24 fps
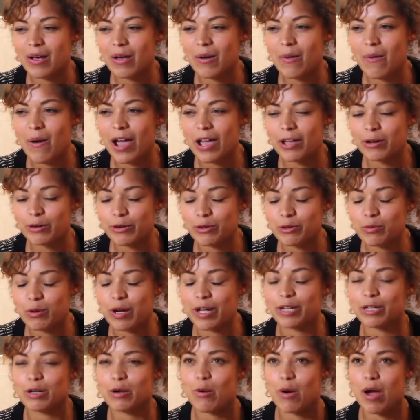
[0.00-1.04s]
an odd
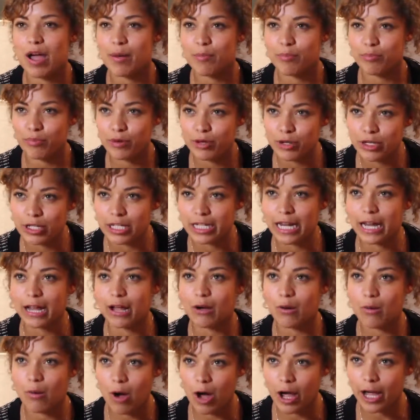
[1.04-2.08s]
one, quite a brooding,
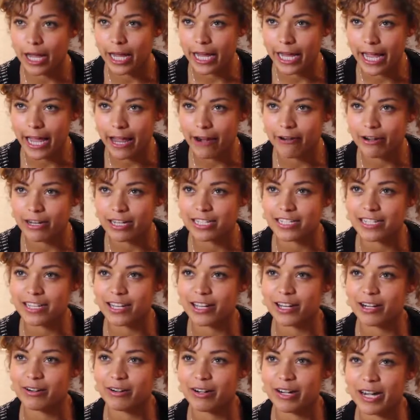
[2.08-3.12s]
quiet character,
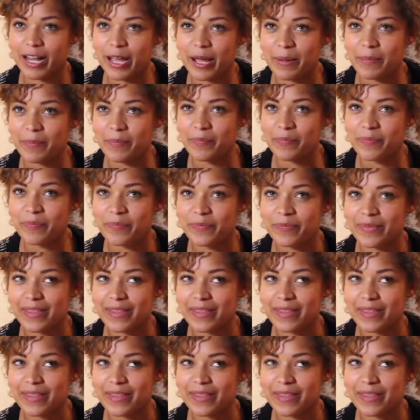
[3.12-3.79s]
and